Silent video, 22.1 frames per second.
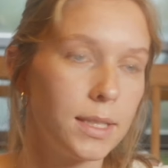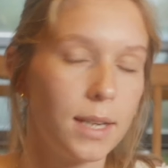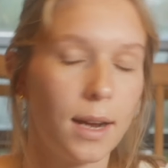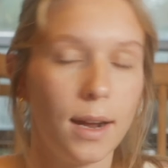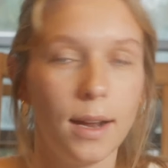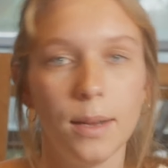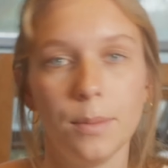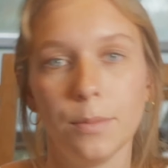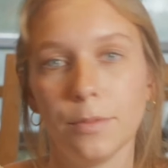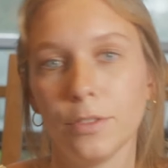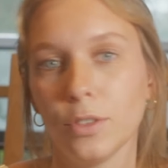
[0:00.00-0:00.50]
a
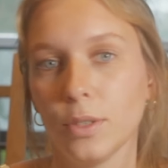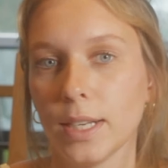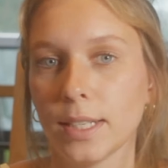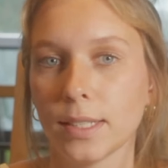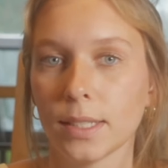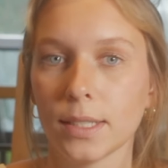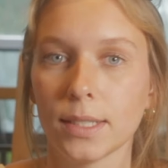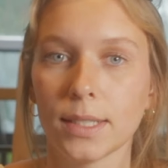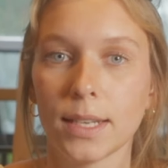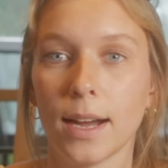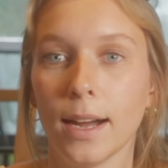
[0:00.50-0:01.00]
time a few
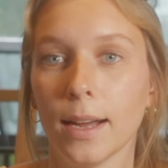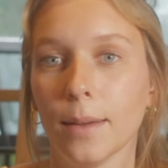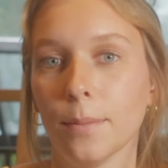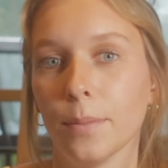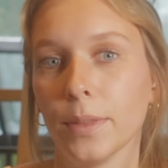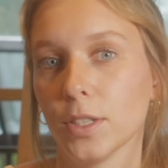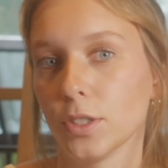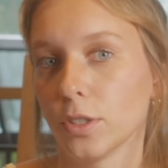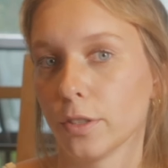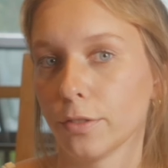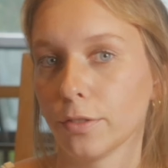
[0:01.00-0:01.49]
days at a
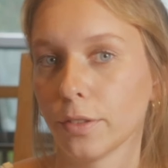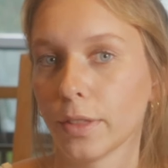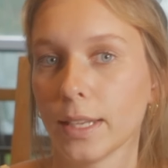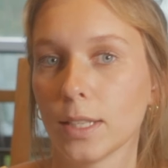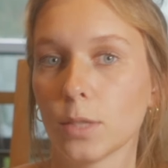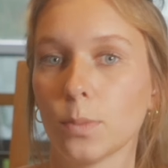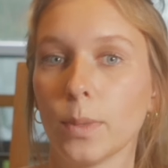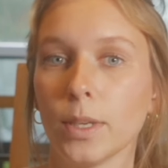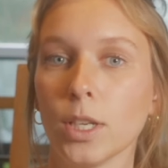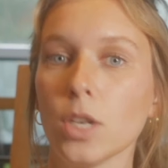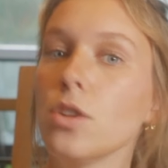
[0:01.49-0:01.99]
time there's different
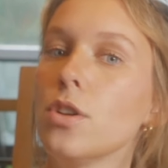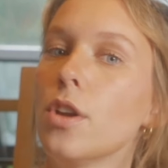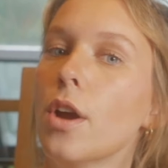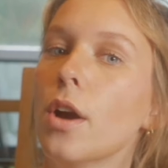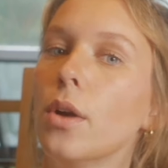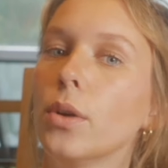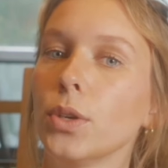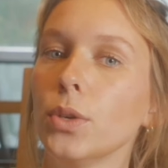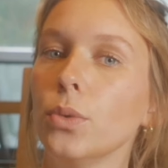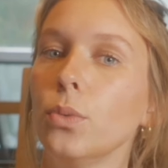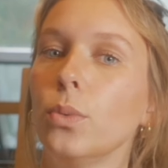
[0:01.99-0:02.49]
things but you
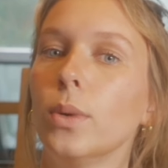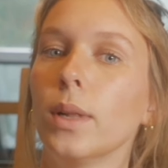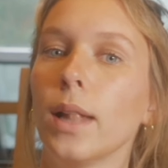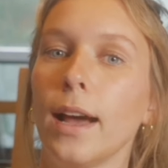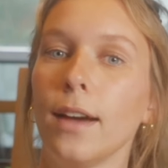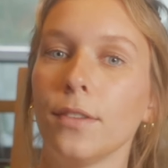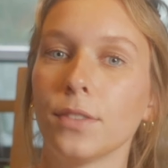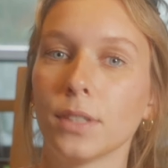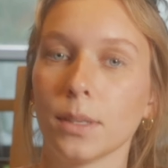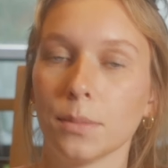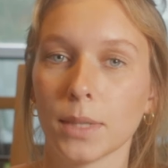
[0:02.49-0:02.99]
know you will
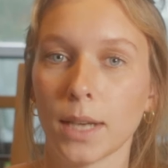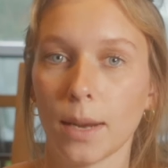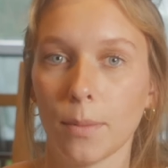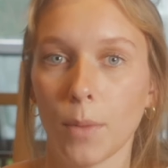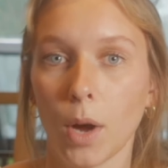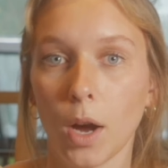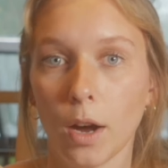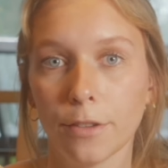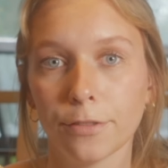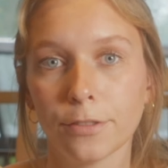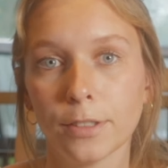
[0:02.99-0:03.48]
have some time
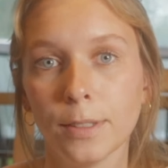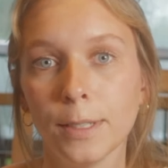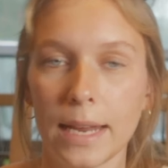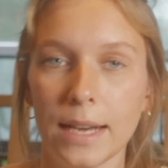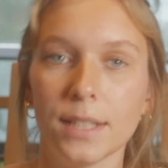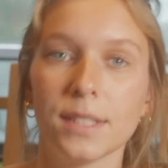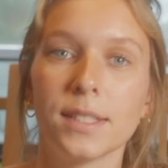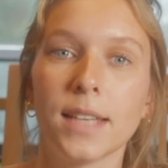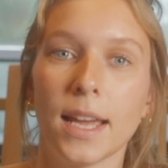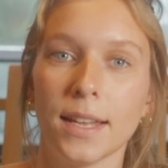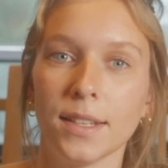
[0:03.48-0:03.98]
off in
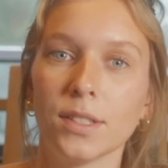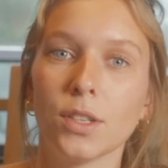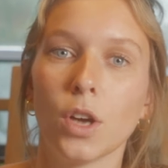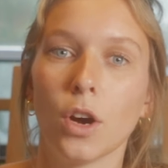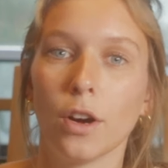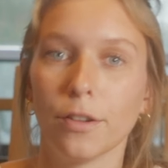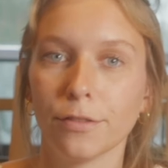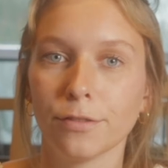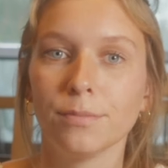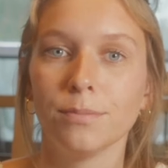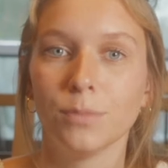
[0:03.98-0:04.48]
a sense
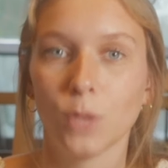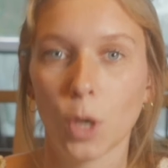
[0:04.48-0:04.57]
of